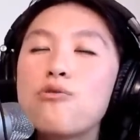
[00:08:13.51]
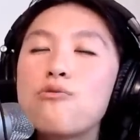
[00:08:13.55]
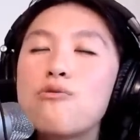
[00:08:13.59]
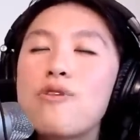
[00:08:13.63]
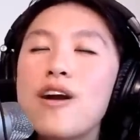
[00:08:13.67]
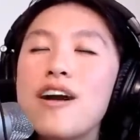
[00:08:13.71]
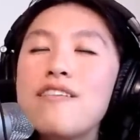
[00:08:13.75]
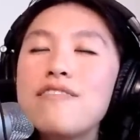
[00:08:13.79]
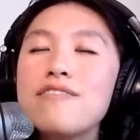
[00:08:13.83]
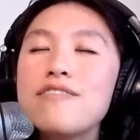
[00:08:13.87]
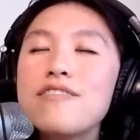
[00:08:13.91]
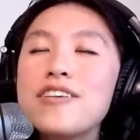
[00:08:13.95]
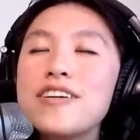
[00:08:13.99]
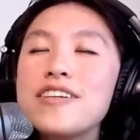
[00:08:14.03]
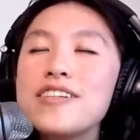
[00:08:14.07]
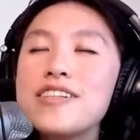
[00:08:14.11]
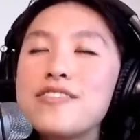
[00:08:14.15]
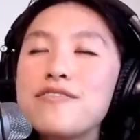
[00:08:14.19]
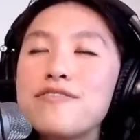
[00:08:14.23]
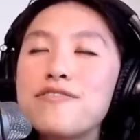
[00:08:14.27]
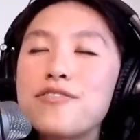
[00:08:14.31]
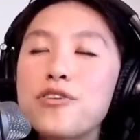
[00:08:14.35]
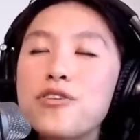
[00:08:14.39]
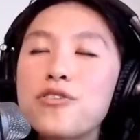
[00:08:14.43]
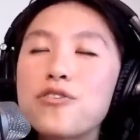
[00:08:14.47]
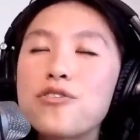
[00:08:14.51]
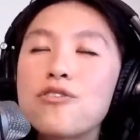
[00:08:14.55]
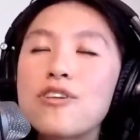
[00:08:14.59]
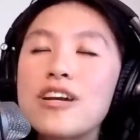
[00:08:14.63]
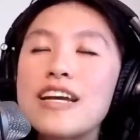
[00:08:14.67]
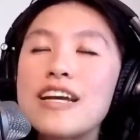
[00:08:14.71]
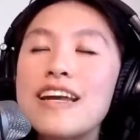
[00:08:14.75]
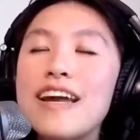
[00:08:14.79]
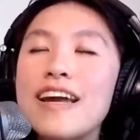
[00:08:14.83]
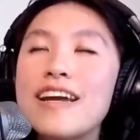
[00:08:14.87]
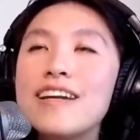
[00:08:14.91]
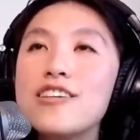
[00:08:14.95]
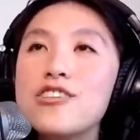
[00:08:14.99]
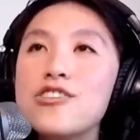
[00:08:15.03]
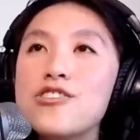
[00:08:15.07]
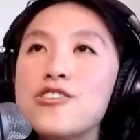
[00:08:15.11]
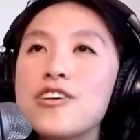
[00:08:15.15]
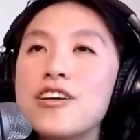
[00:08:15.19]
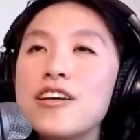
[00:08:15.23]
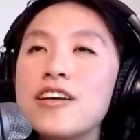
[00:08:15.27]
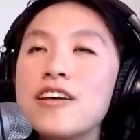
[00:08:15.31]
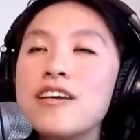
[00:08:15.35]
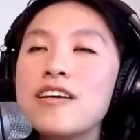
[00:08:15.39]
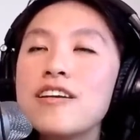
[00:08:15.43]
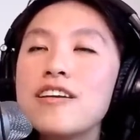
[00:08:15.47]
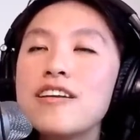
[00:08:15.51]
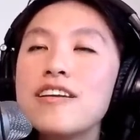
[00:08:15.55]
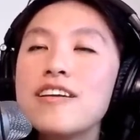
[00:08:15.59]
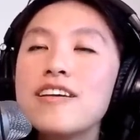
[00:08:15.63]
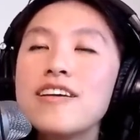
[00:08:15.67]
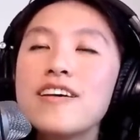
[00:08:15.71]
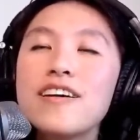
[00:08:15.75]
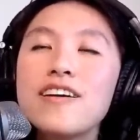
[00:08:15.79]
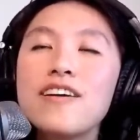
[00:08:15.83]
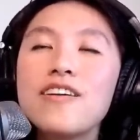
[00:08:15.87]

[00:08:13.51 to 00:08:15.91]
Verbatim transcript: reverence for creation,